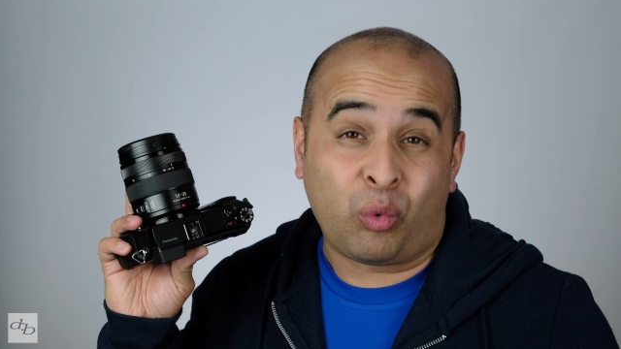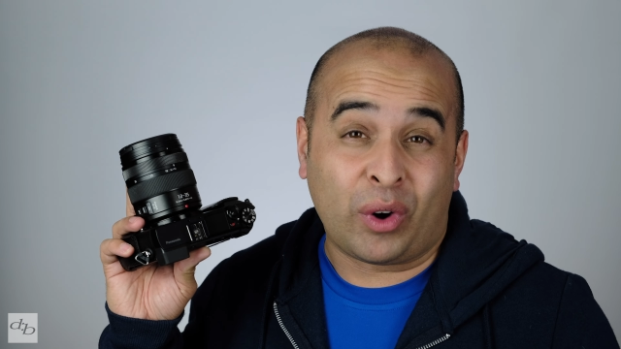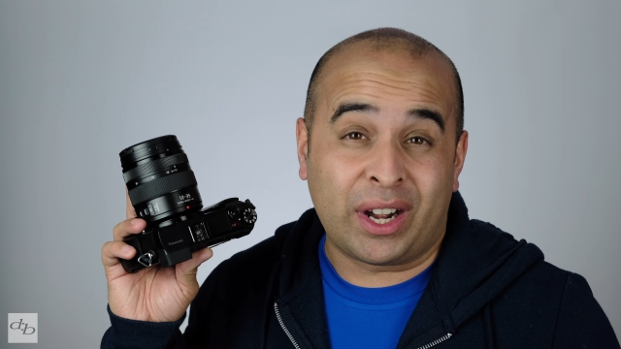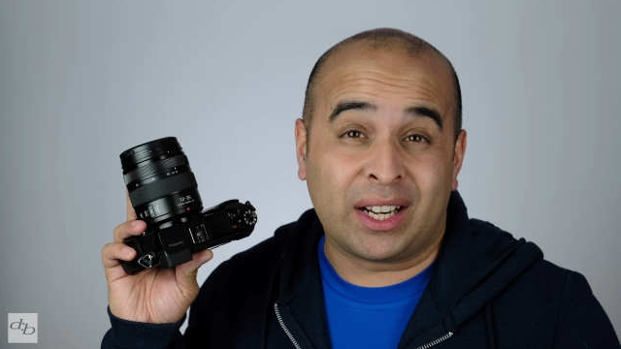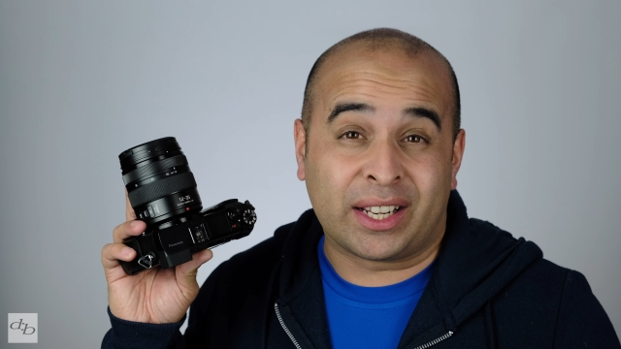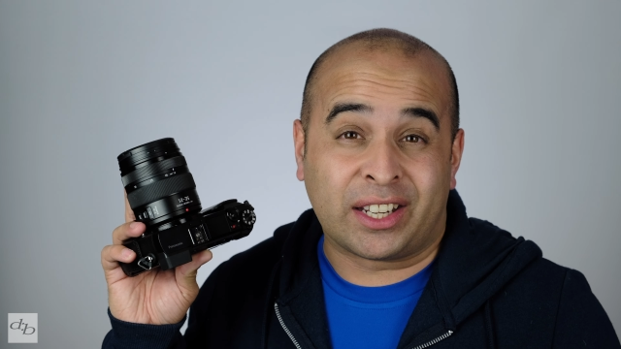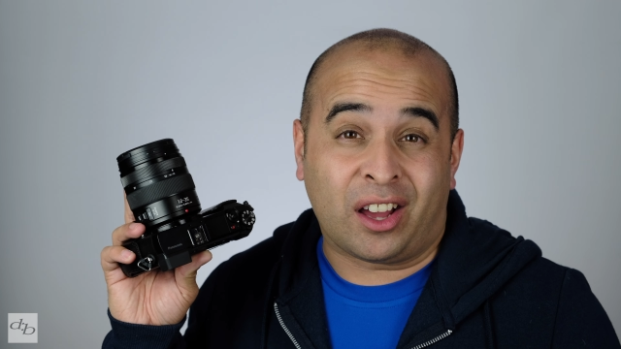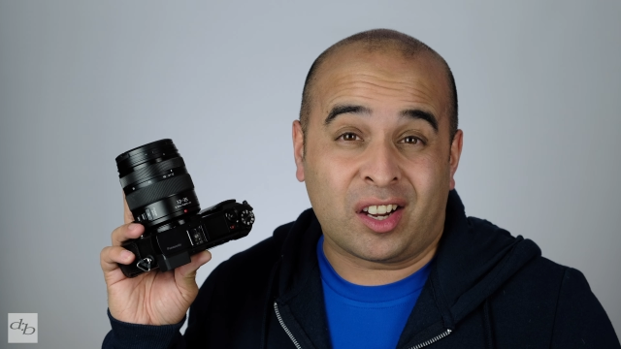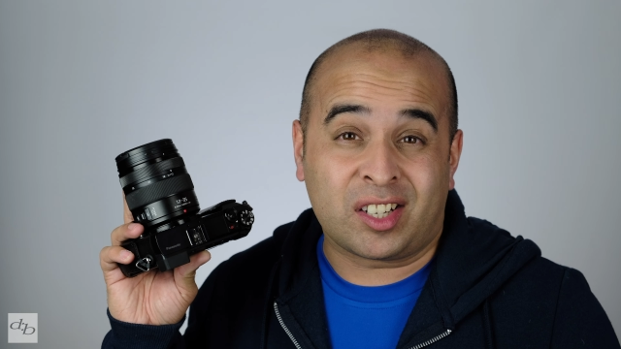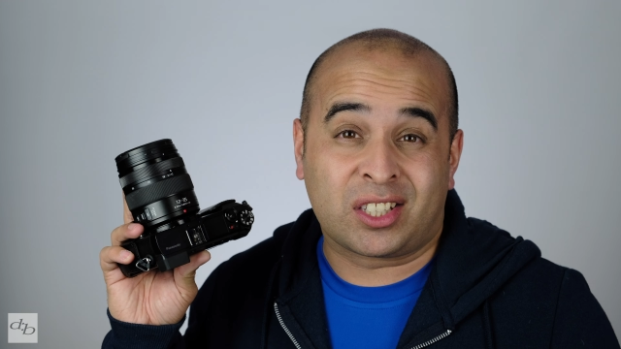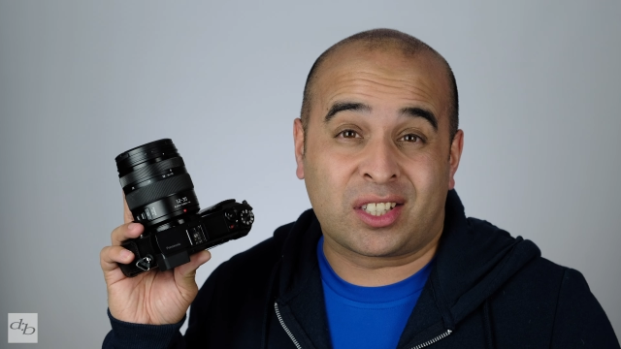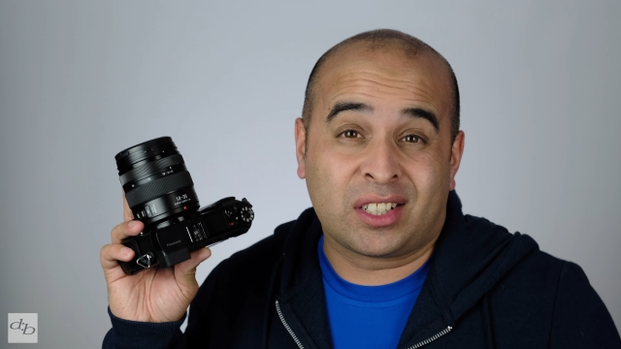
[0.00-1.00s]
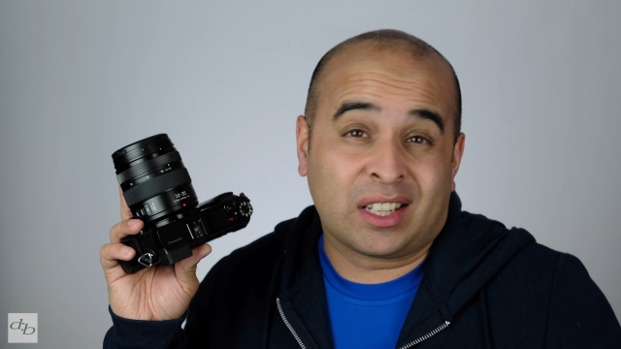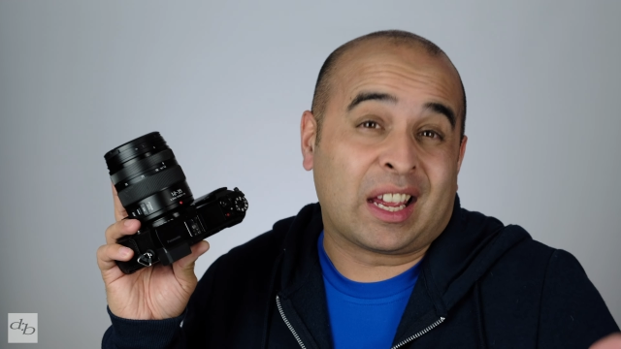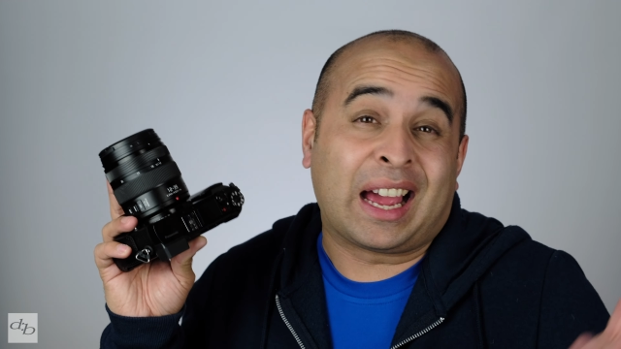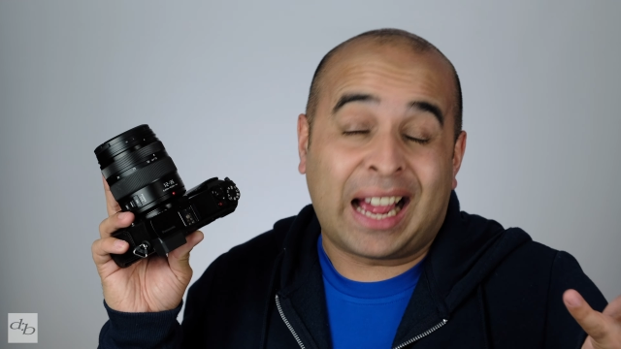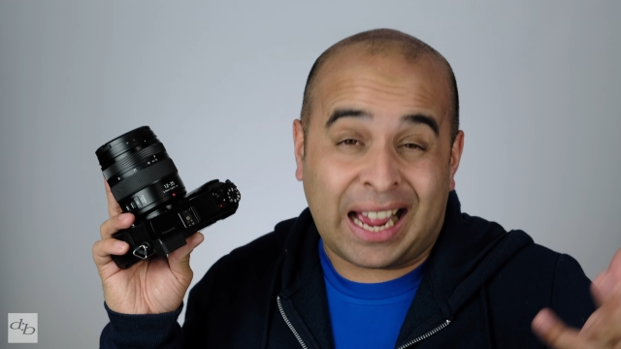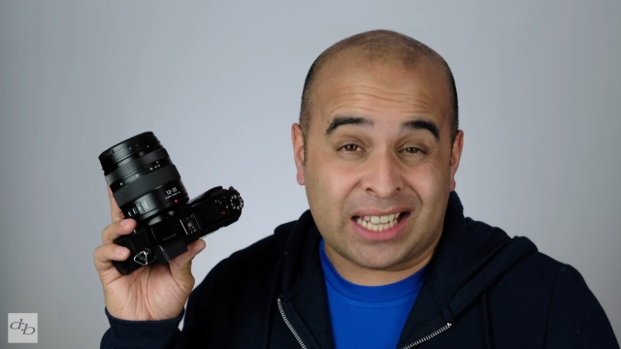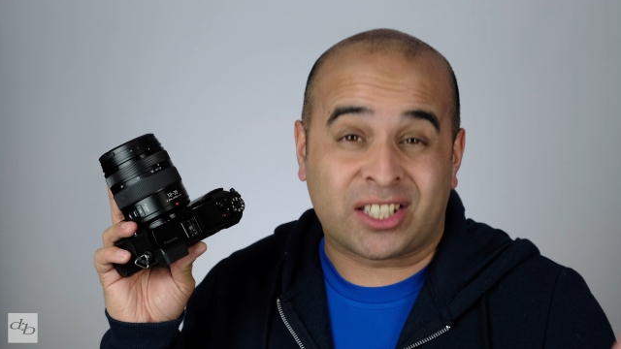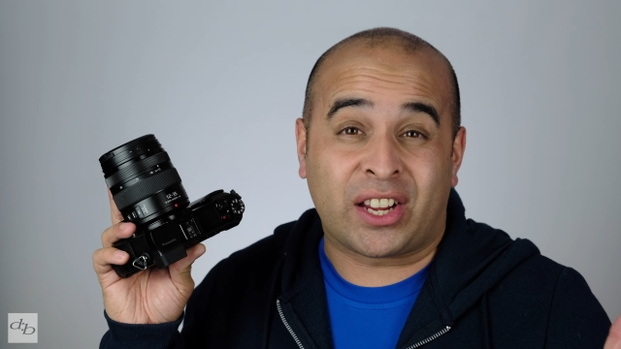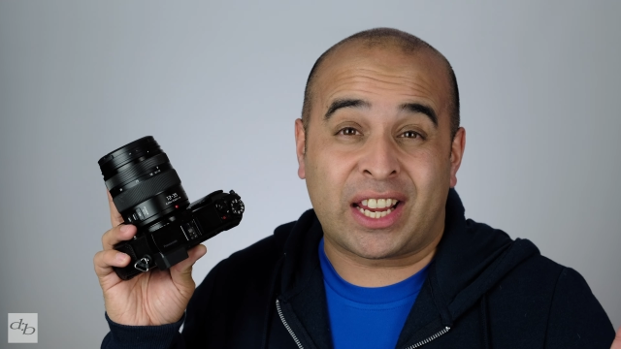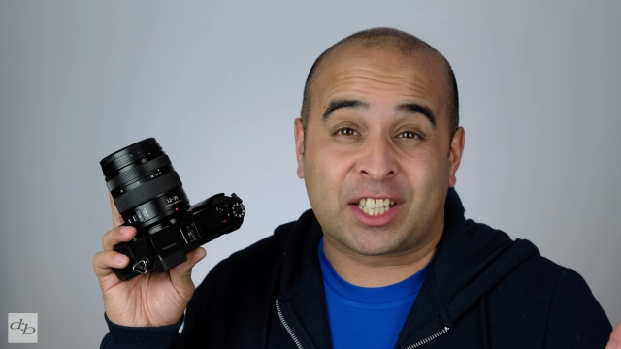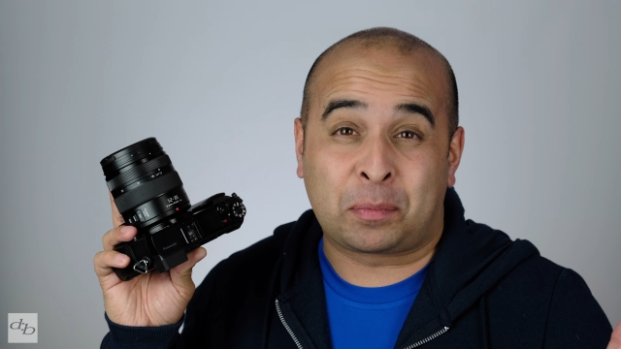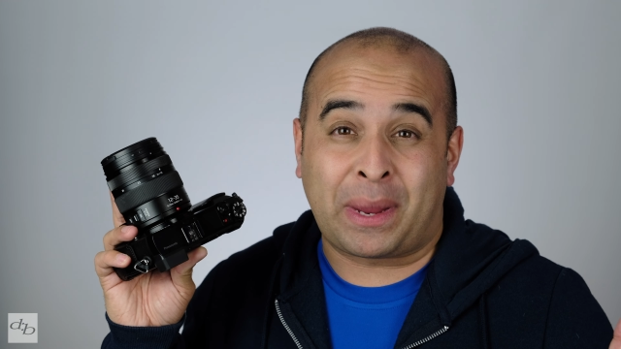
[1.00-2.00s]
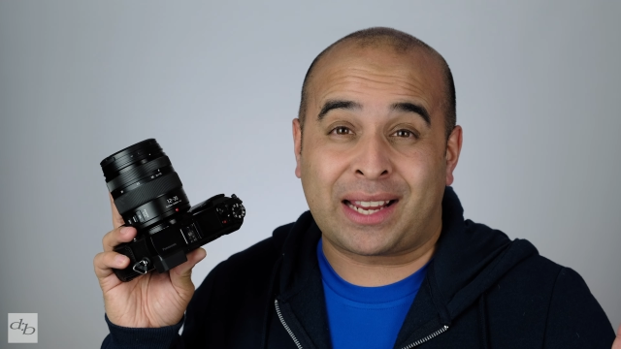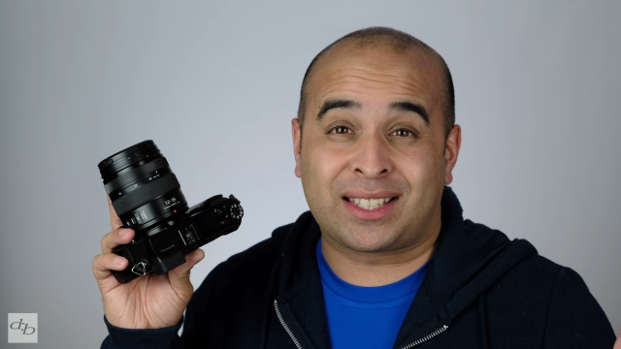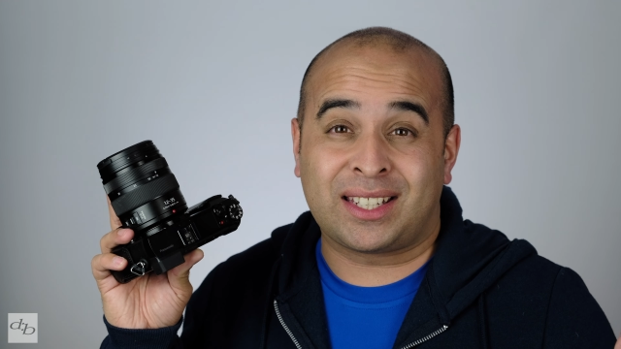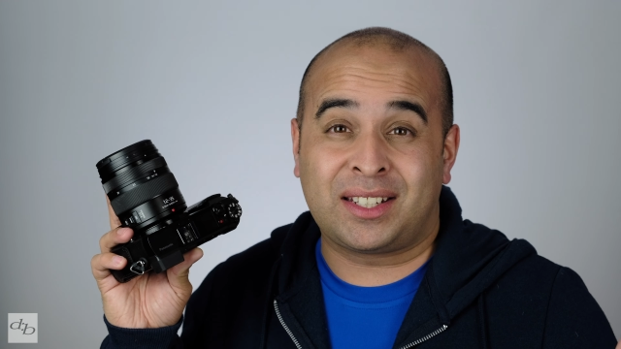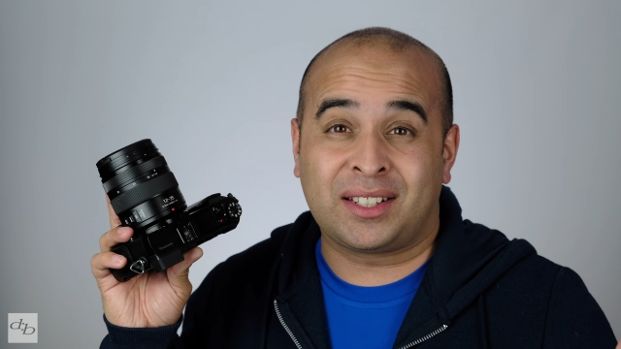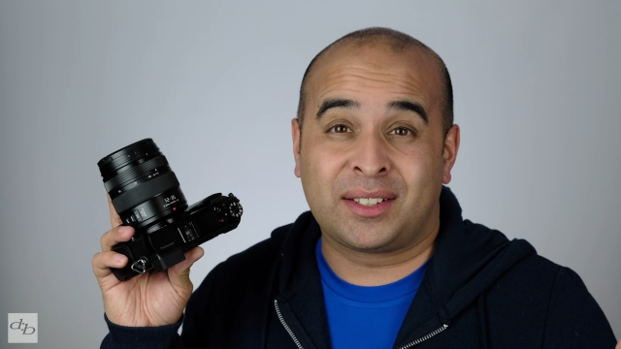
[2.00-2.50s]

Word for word: really nice, as I expected.